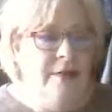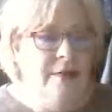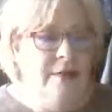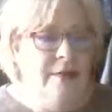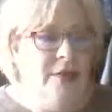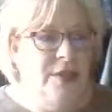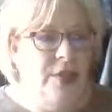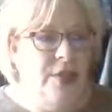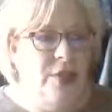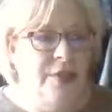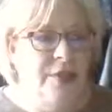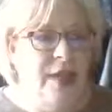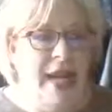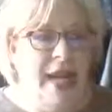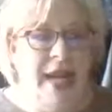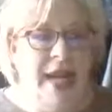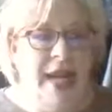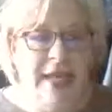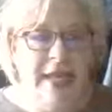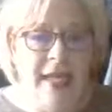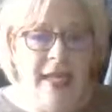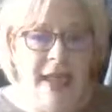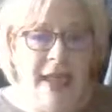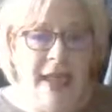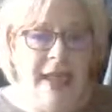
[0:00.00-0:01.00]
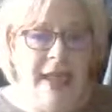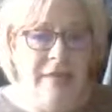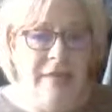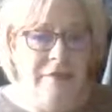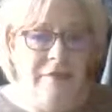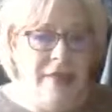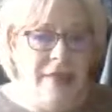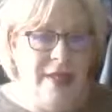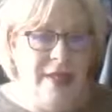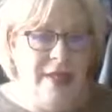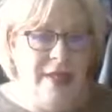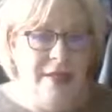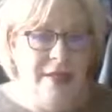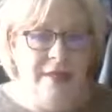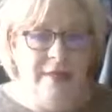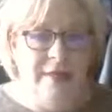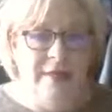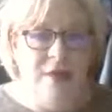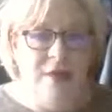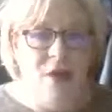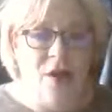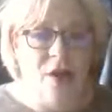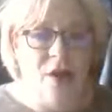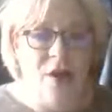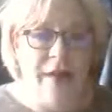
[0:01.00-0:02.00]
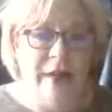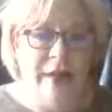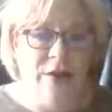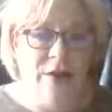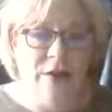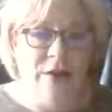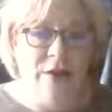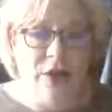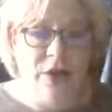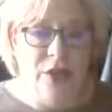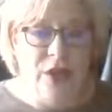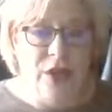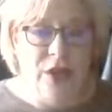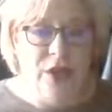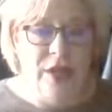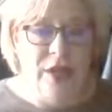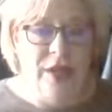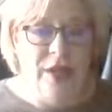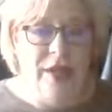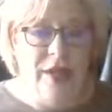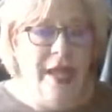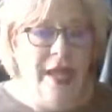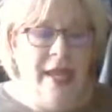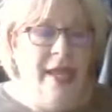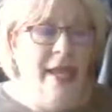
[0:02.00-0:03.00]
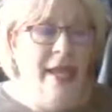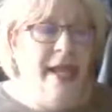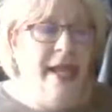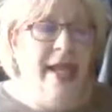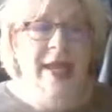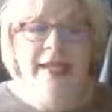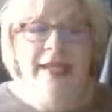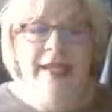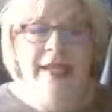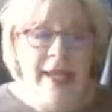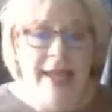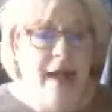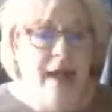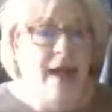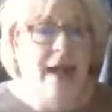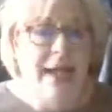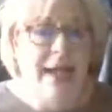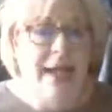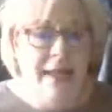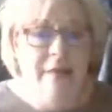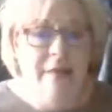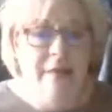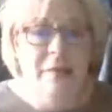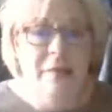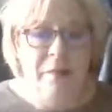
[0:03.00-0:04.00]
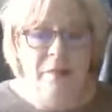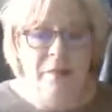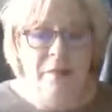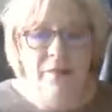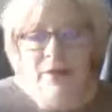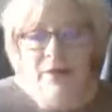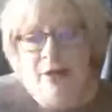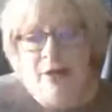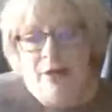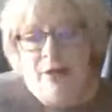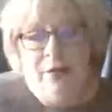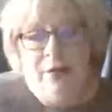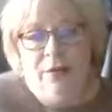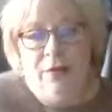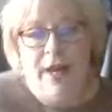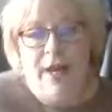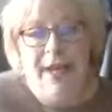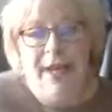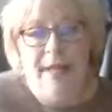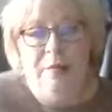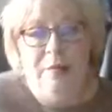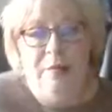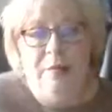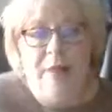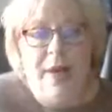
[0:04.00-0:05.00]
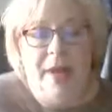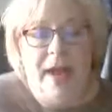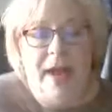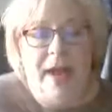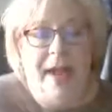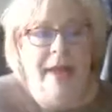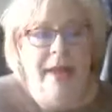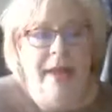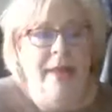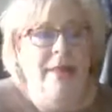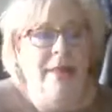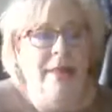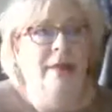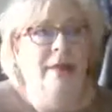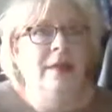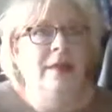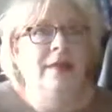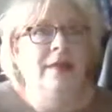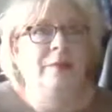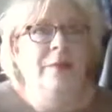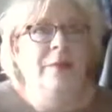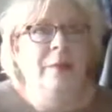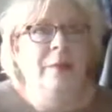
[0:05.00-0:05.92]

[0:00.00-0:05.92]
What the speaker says: so that I can have this all year long. And yeah, I can buy the